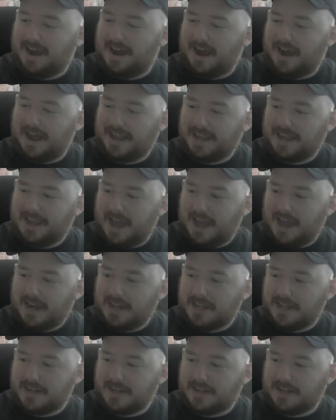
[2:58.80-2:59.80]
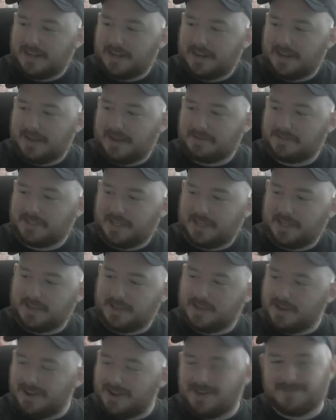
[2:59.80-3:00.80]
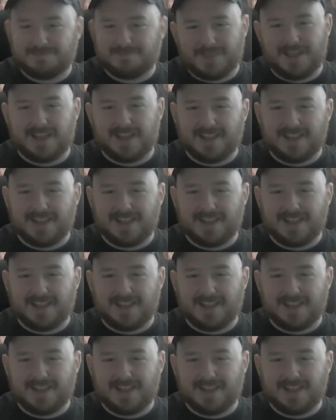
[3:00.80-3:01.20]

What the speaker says: I got it and I was thinking, I